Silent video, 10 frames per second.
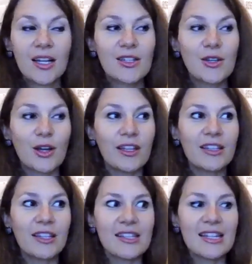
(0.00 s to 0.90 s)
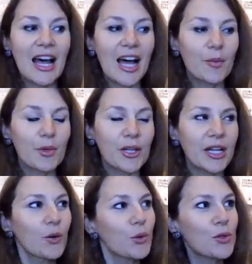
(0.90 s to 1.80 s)
So I think there's that. But
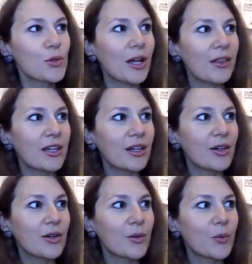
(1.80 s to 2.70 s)
then also I think